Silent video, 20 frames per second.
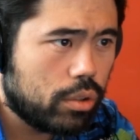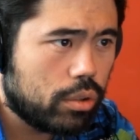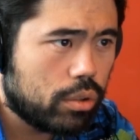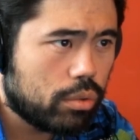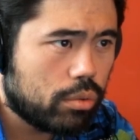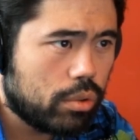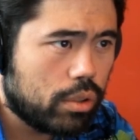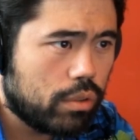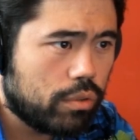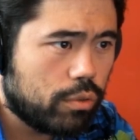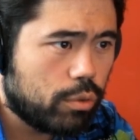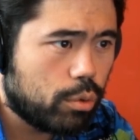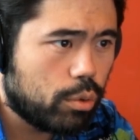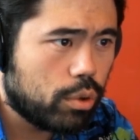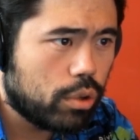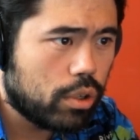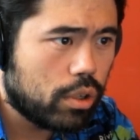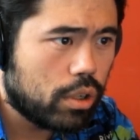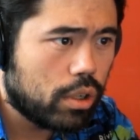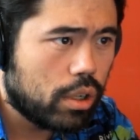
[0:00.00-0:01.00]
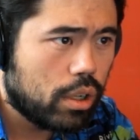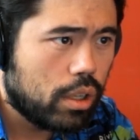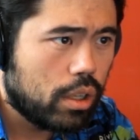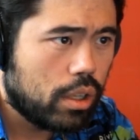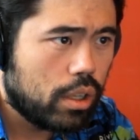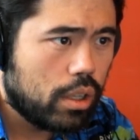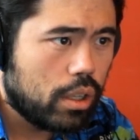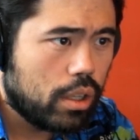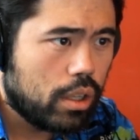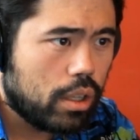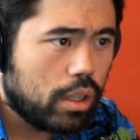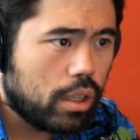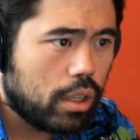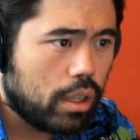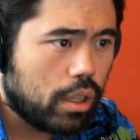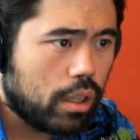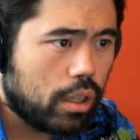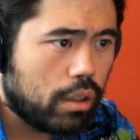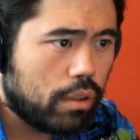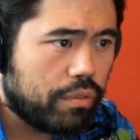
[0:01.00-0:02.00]
three, four.
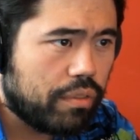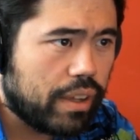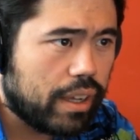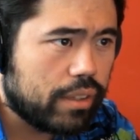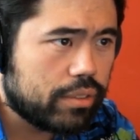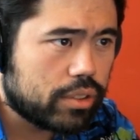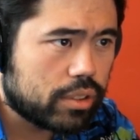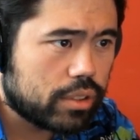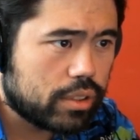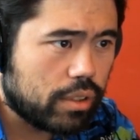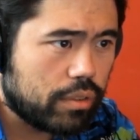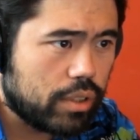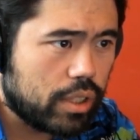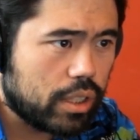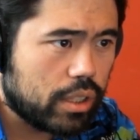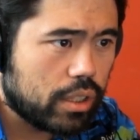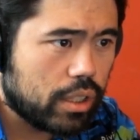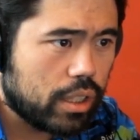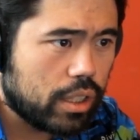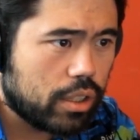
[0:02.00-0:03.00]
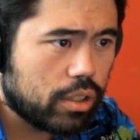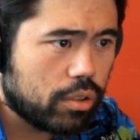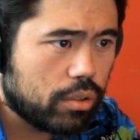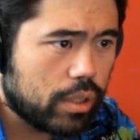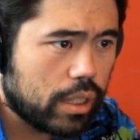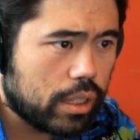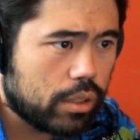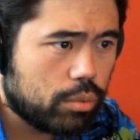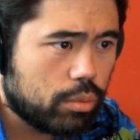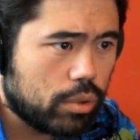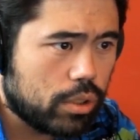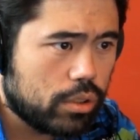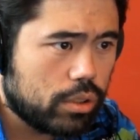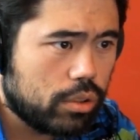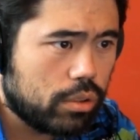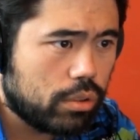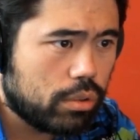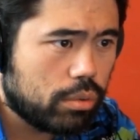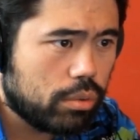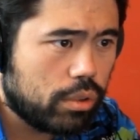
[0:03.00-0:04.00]
Uh, five, six, seven, eight, nine, correct. One,
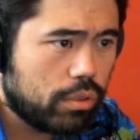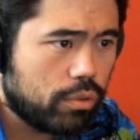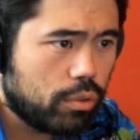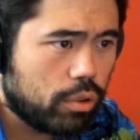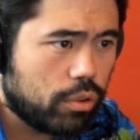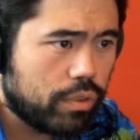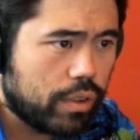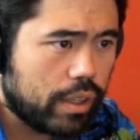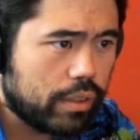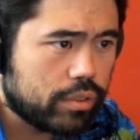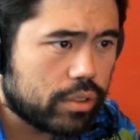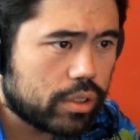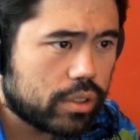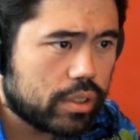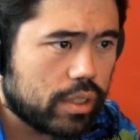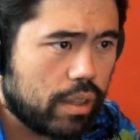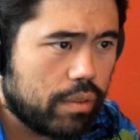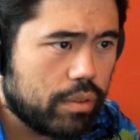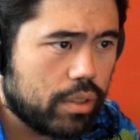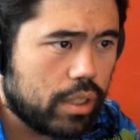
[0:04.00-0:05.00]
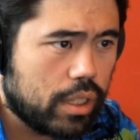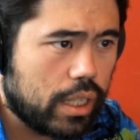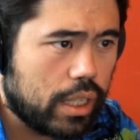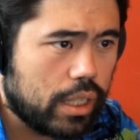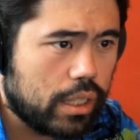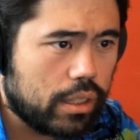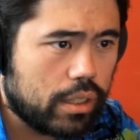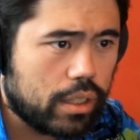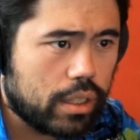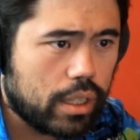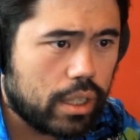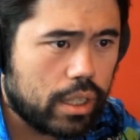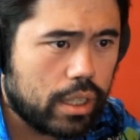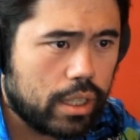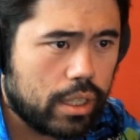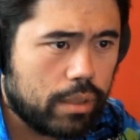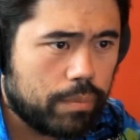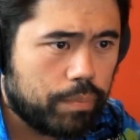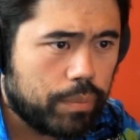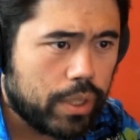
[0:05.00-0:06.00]
two, three, four, five, six, seven, eight,
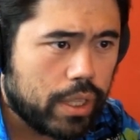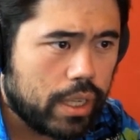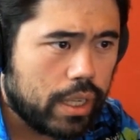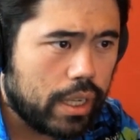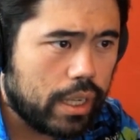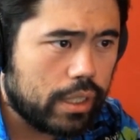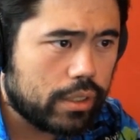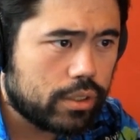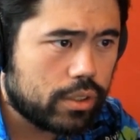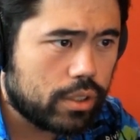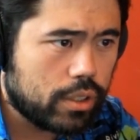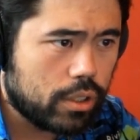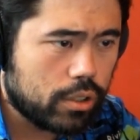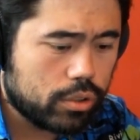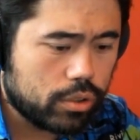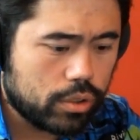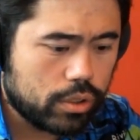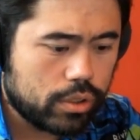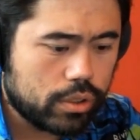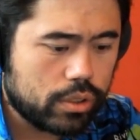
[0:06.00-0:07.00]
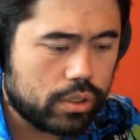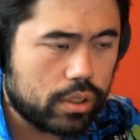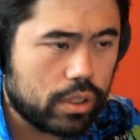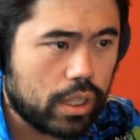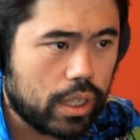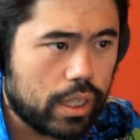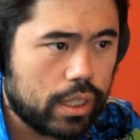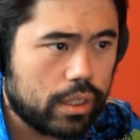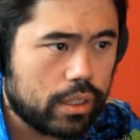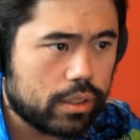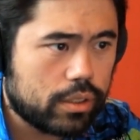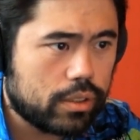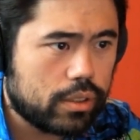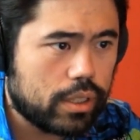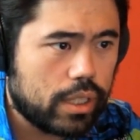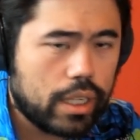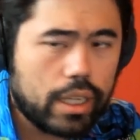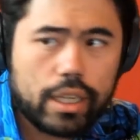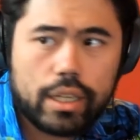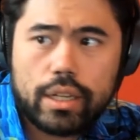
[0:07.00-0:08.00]
nine. Eight's there, so this is nine, this is
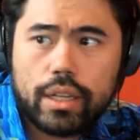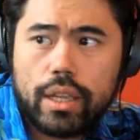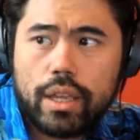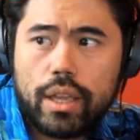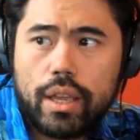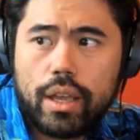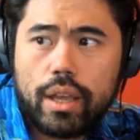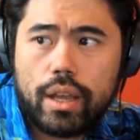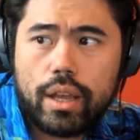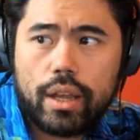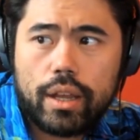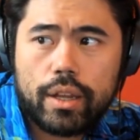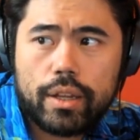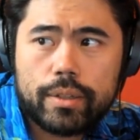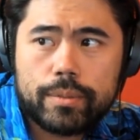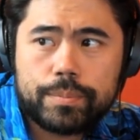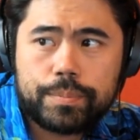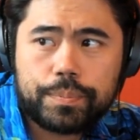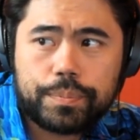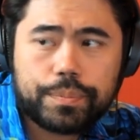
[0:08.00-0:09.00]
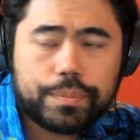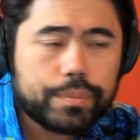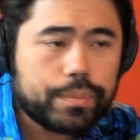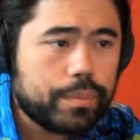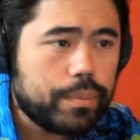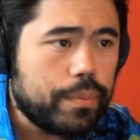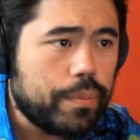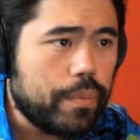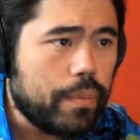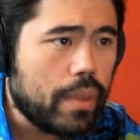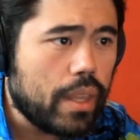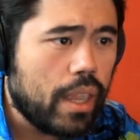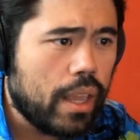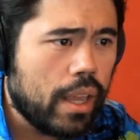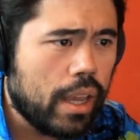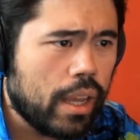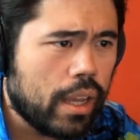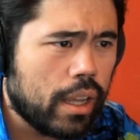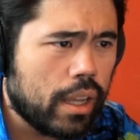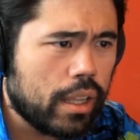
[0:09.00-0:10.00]
eight. Um,
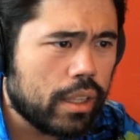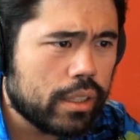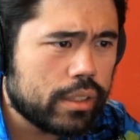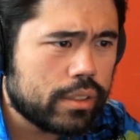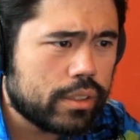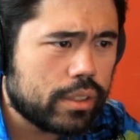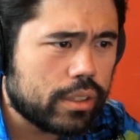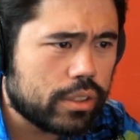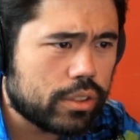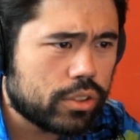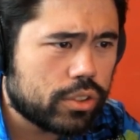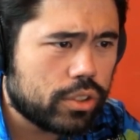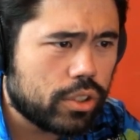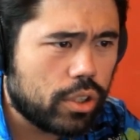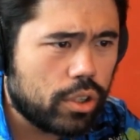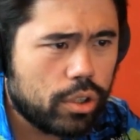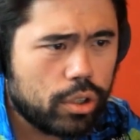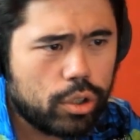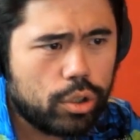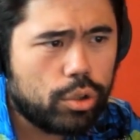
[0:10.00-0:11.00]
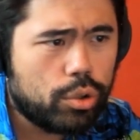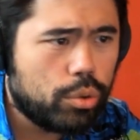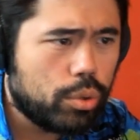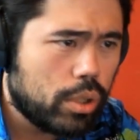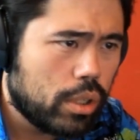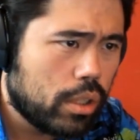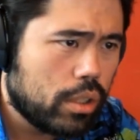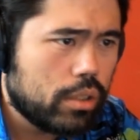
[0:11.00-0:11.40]
uh, let's see, so